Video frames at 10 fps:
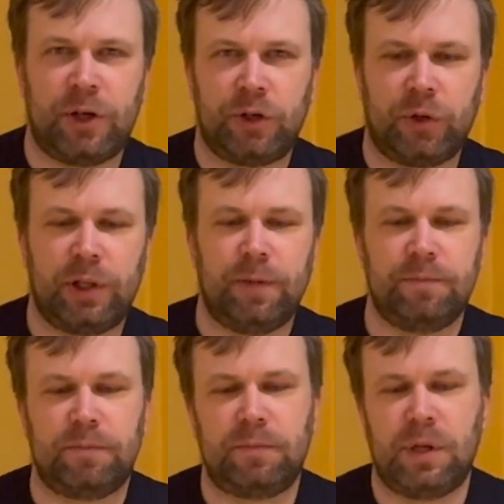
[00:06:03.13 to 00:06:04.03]
shortly
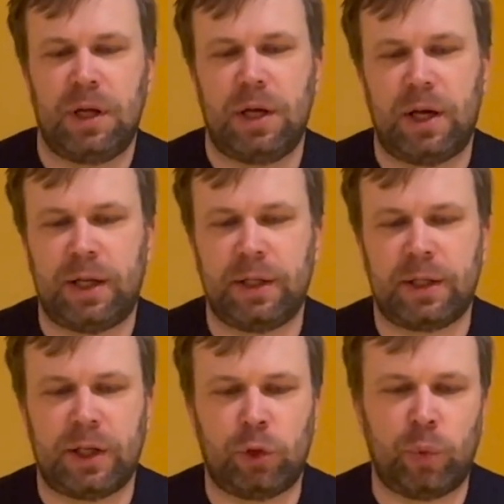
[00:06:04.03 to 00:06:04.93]
and
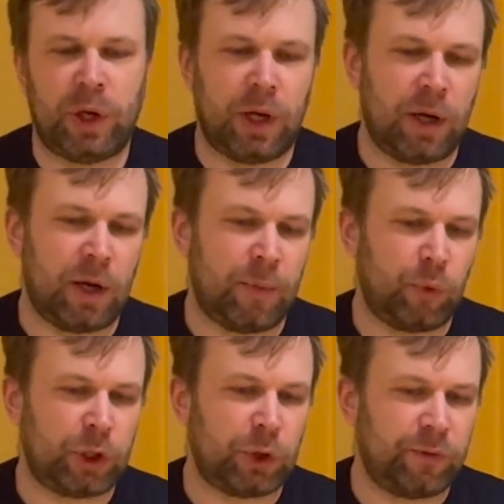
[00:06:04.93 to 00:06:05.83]
it will
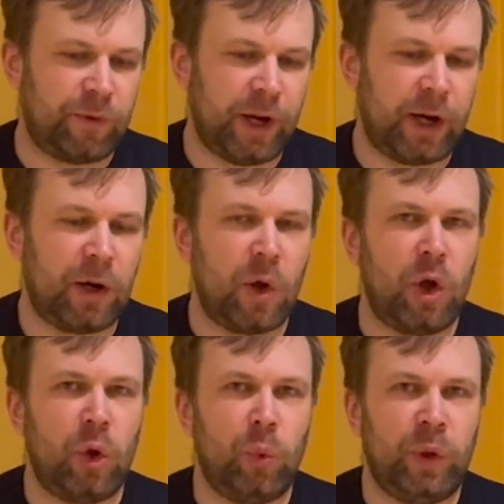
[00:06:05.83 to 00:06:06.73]
put out fire
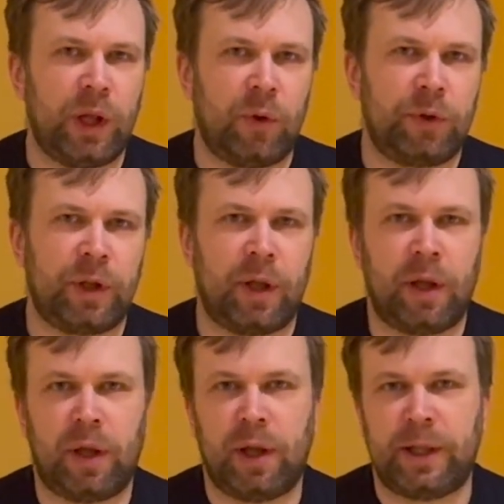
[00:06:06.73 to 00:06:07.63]
without
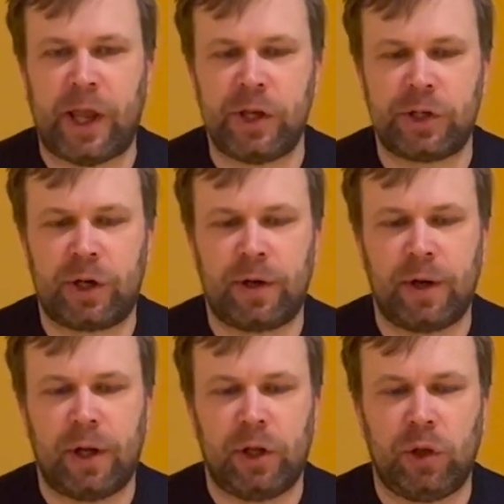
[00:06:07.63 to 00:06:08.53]
uh, danger
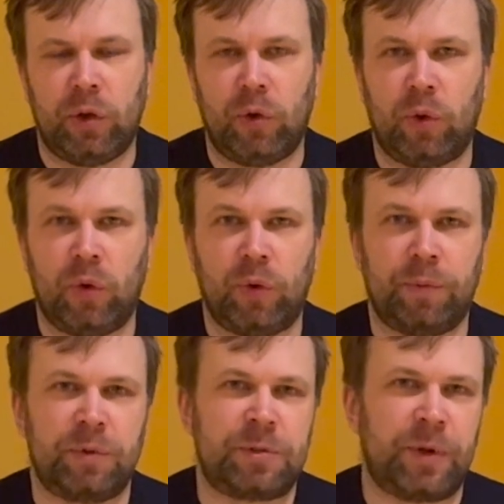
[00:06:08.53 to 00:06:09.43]
to
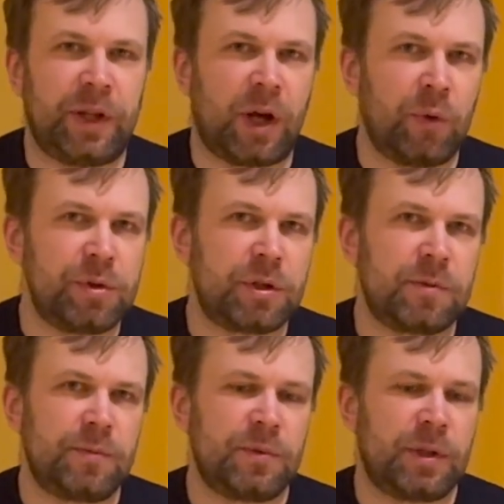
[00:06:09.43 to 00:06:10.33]
spread out
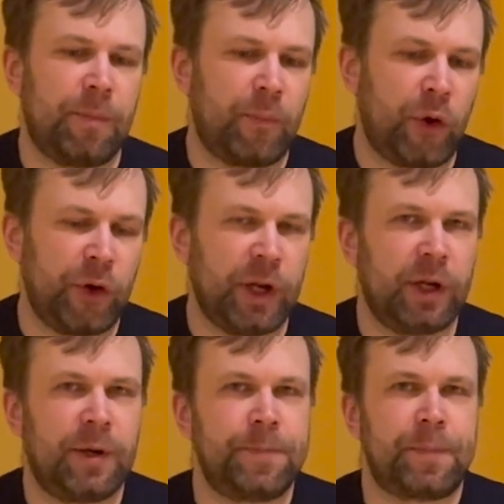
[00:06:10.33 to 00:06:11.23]
some burning
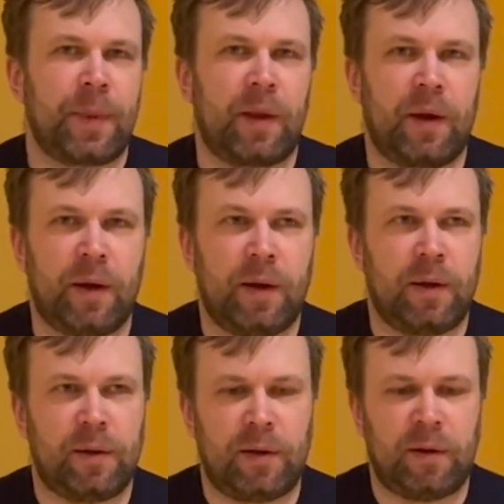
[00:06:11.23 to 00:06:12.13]
uh,
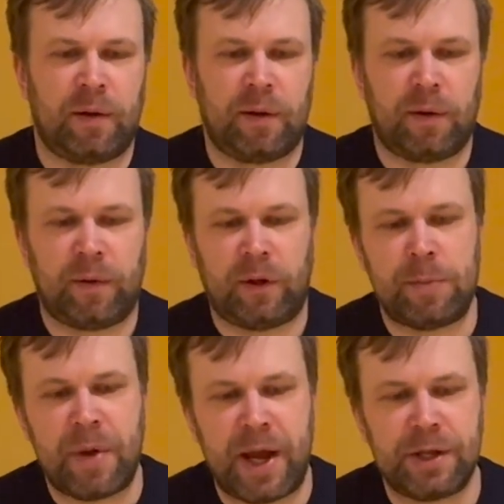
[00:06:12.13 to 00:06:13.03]
uh,
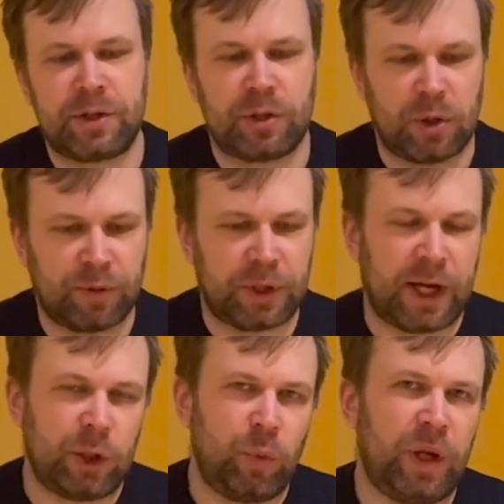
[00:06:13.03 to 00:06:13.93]
remains of the
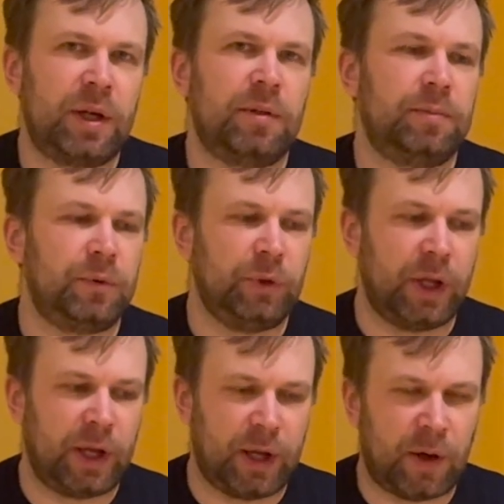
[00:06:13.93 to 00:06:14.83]
candlewick to
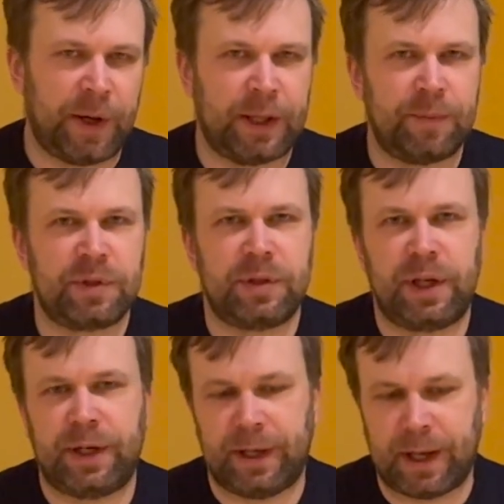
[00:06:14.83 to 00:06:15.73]
the items
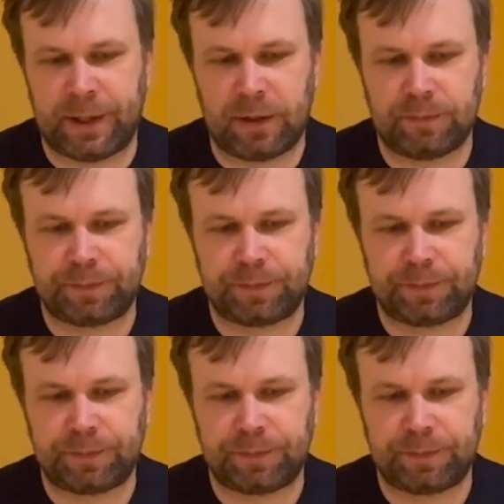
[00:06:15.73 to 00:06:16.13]
near the candle.